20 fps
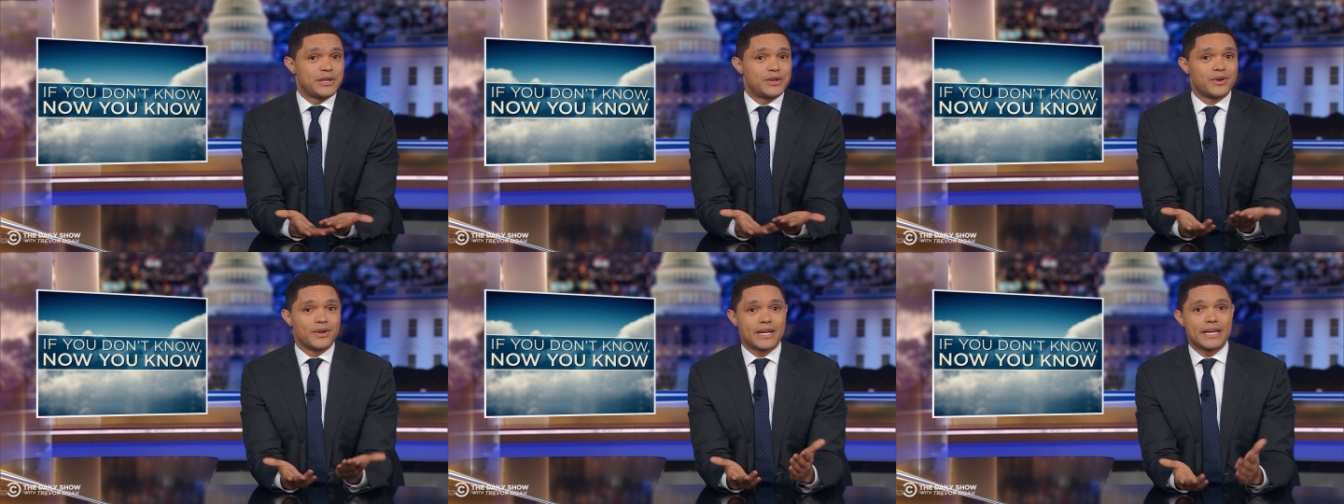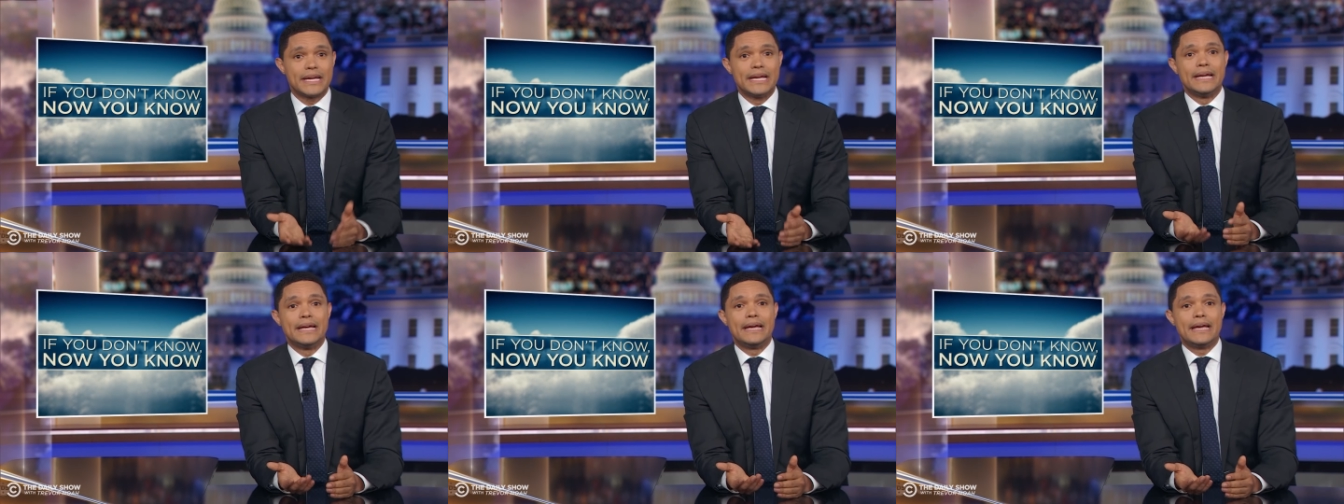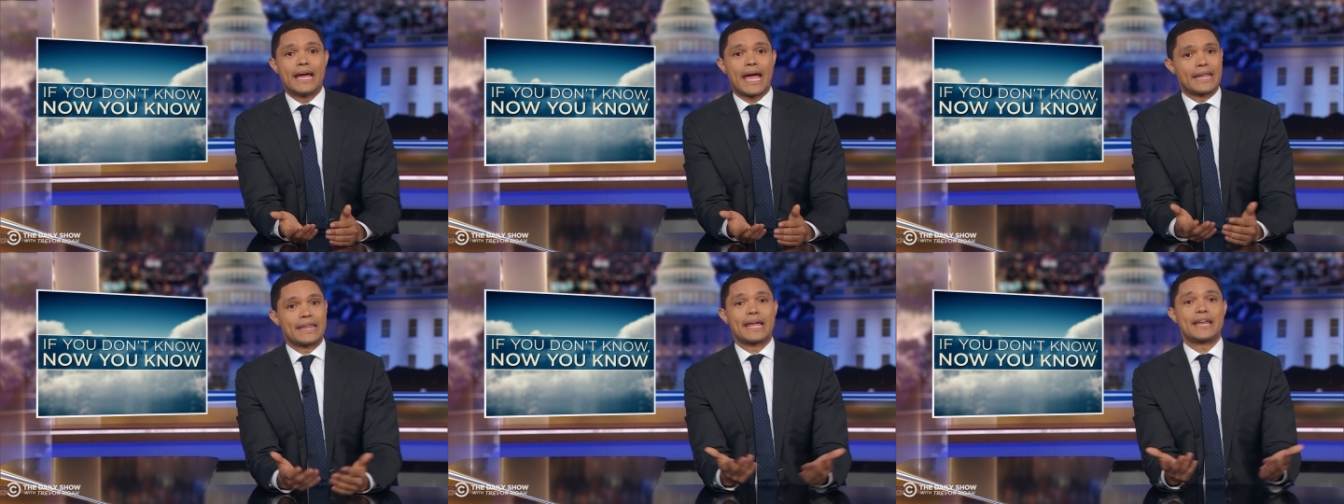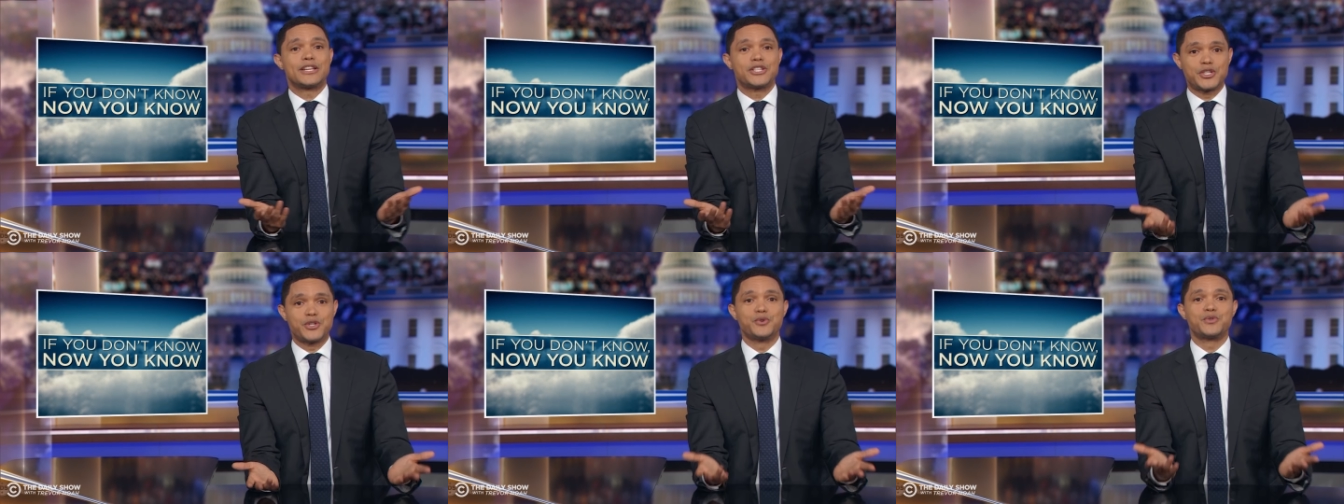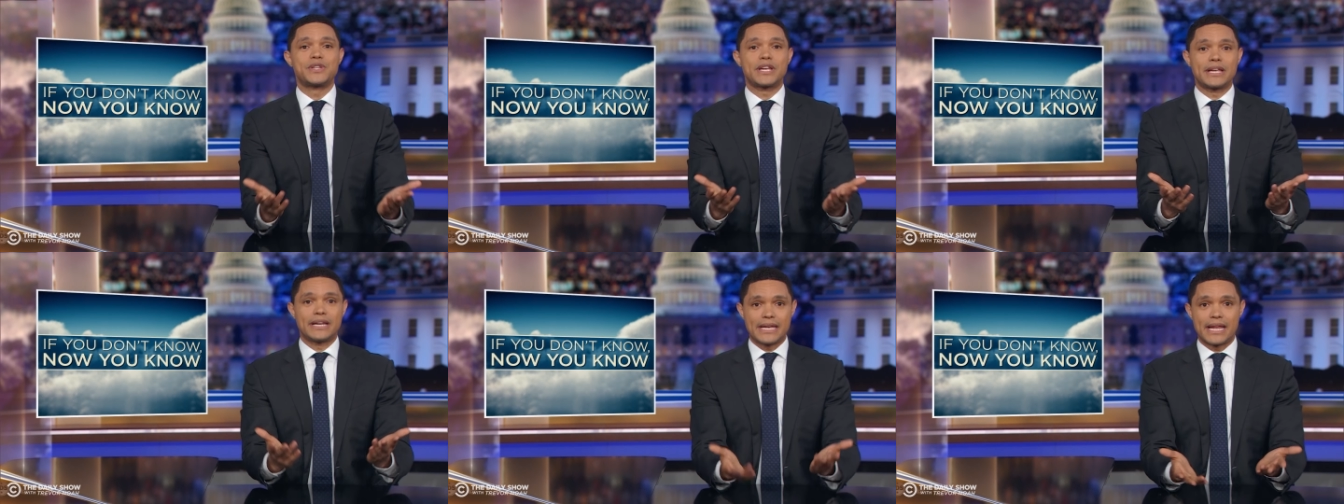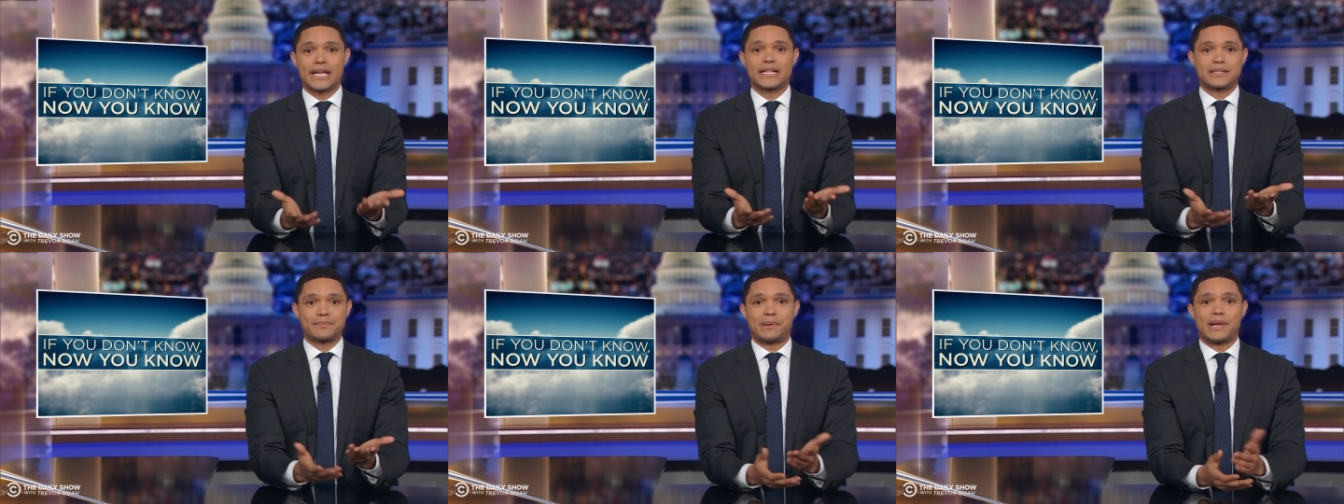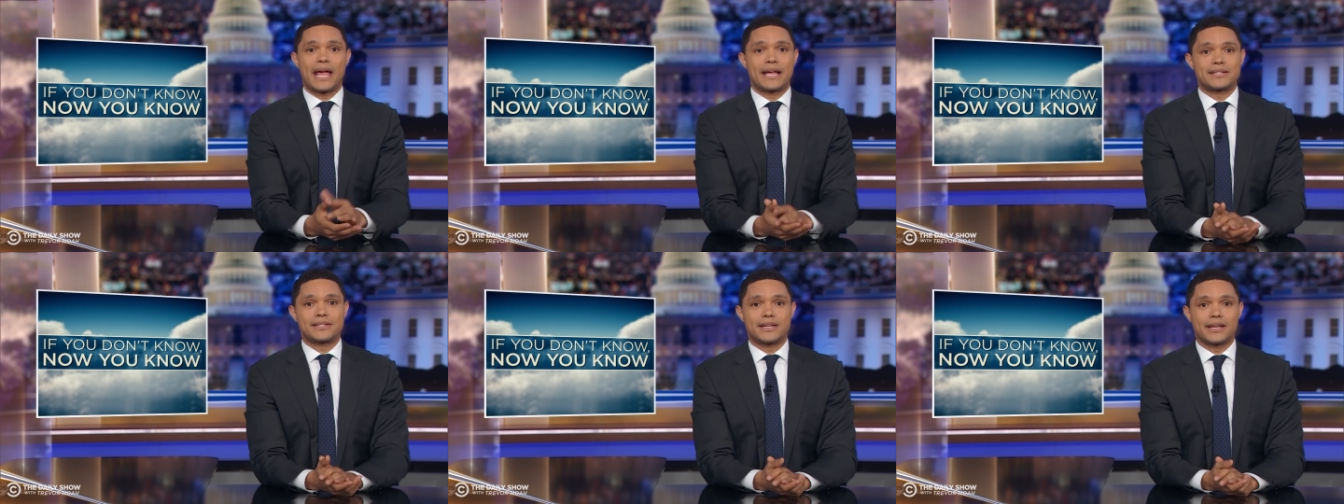doing, and that is using less
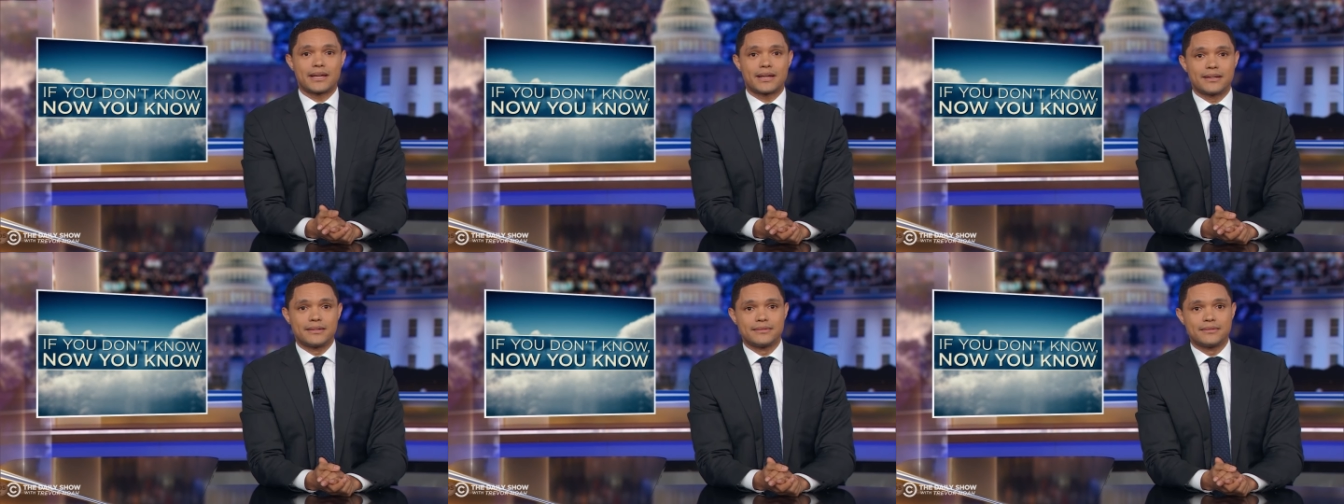plastic.